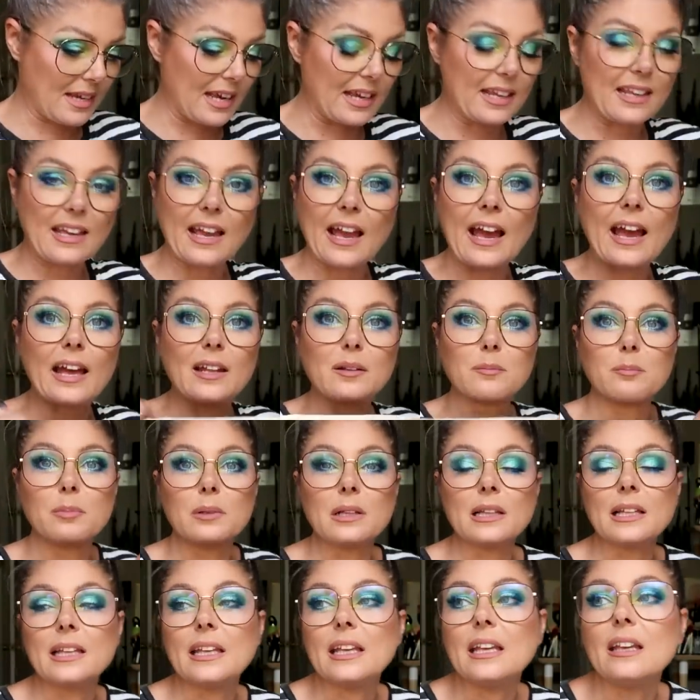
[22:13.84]
I can't
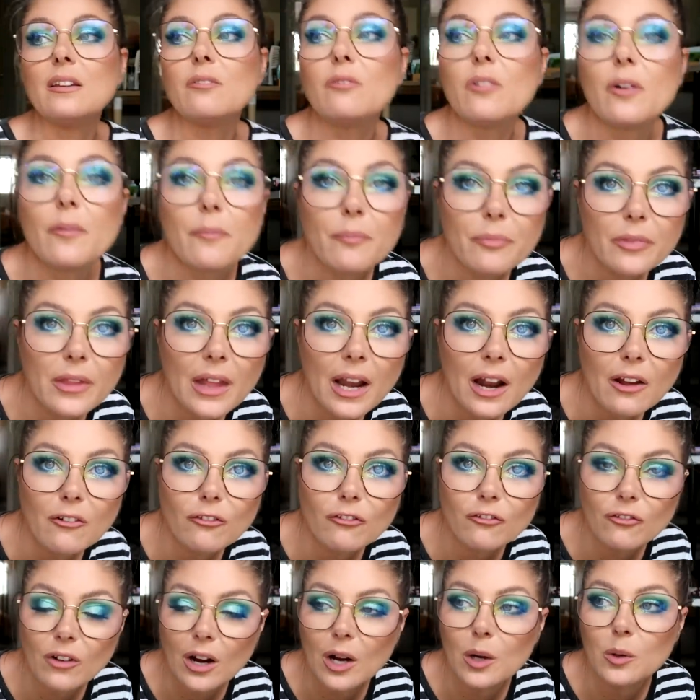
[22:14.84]
believe that I
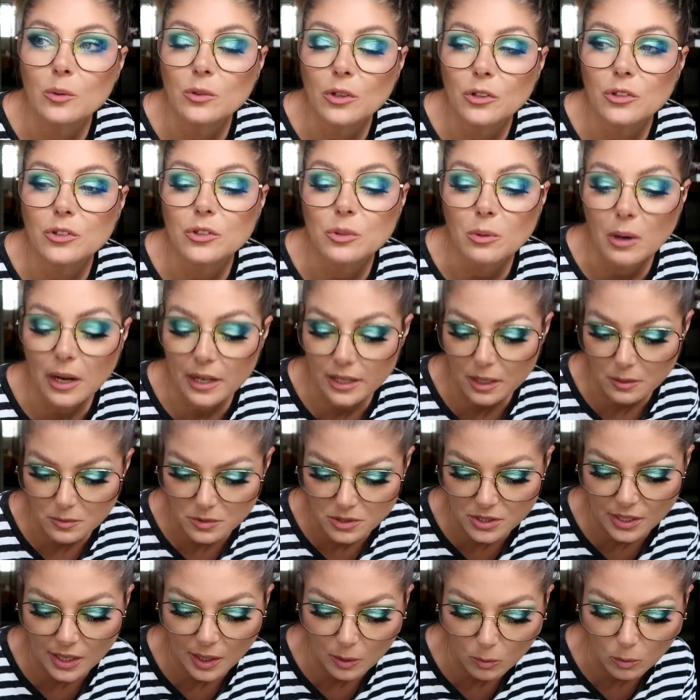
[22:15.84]
found the two
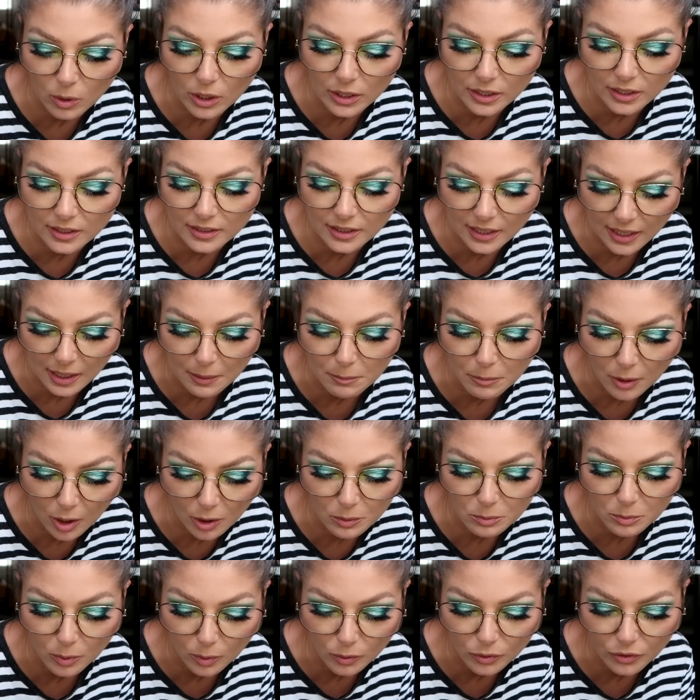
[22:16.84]
items that I wanted, and I
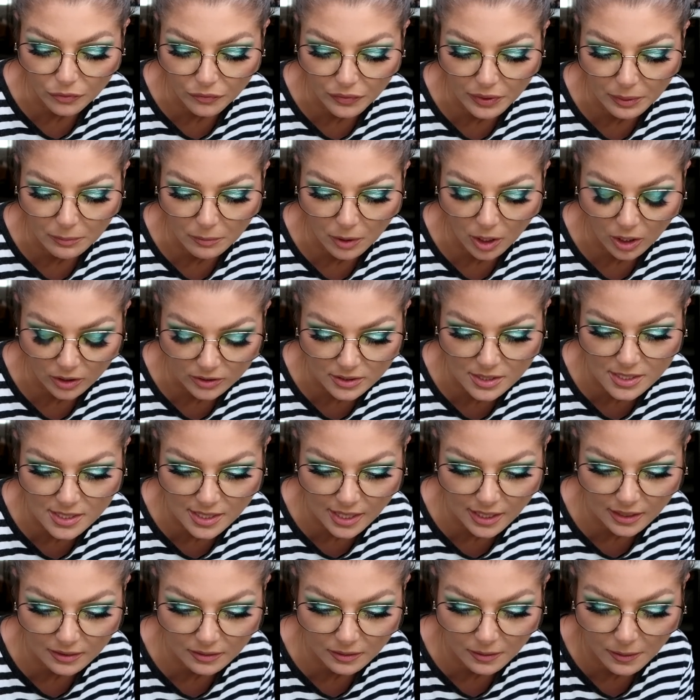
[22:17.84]
bought both of them on
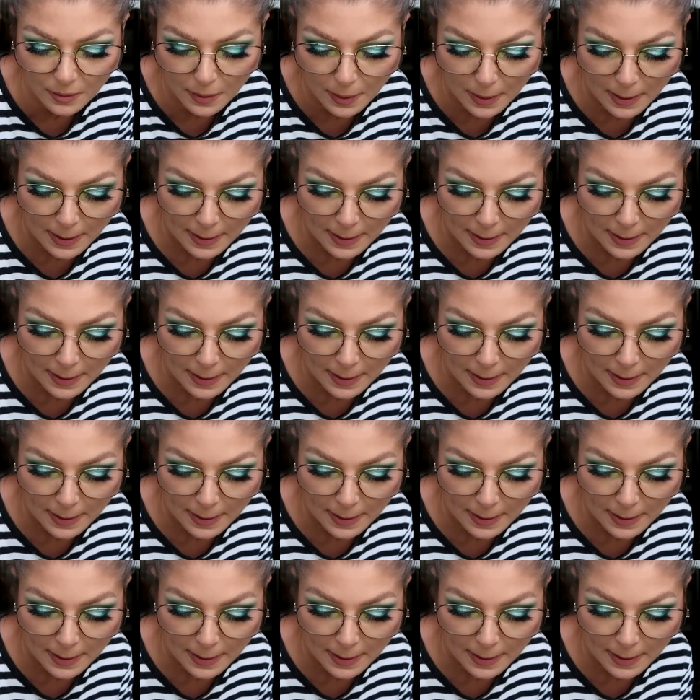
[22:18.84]
sale.